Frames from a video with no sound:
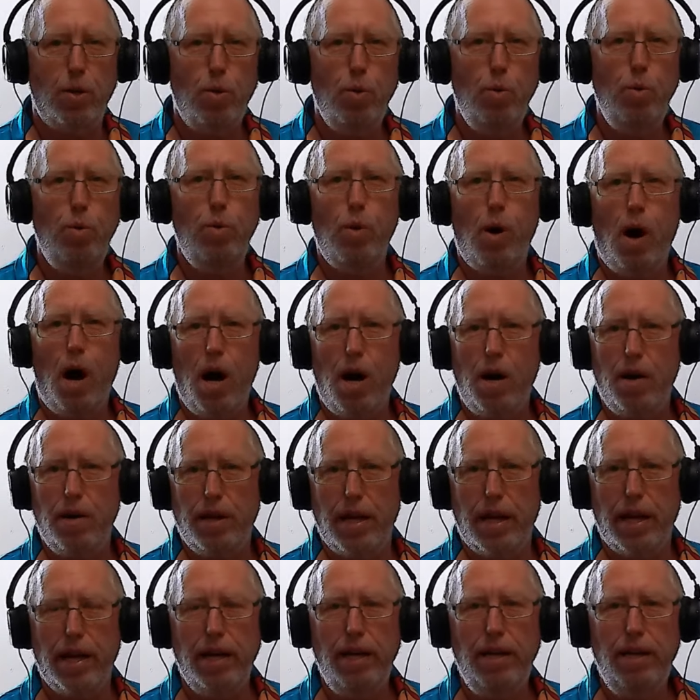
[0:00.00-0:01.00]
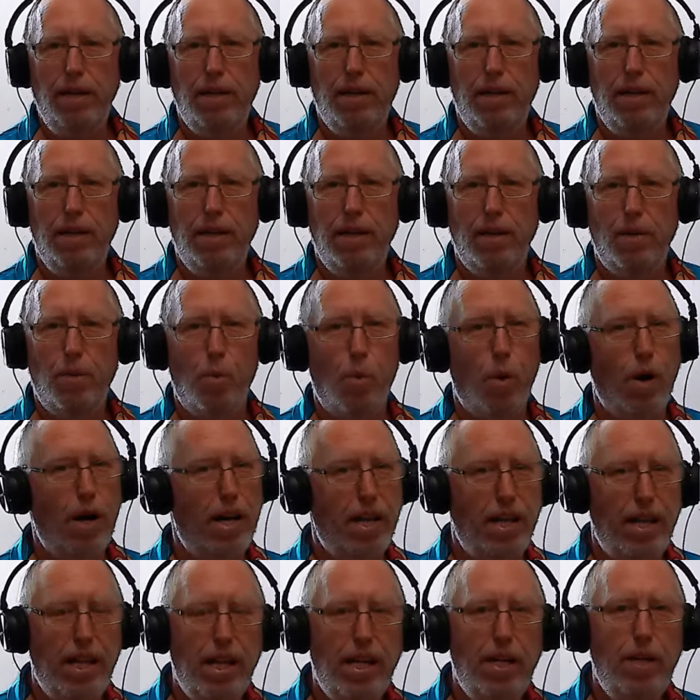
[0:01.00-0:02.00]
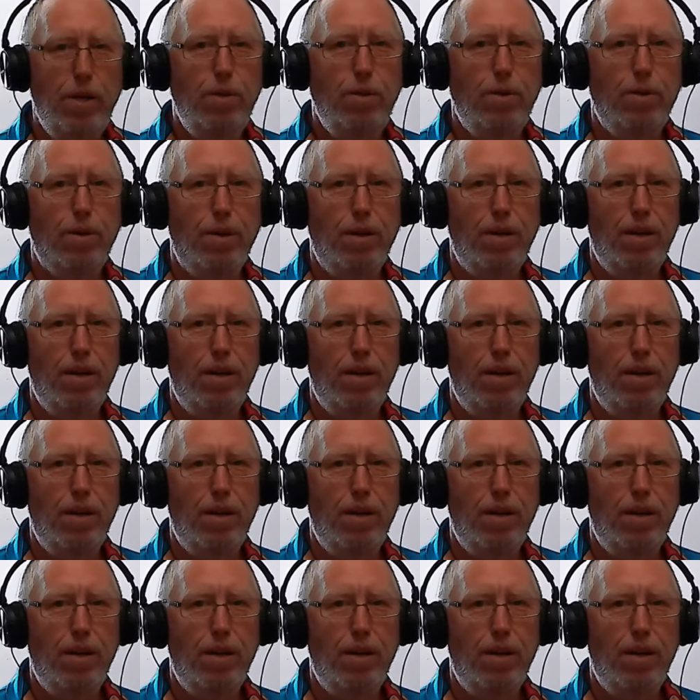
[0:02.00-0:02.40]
Who are they? What do they do?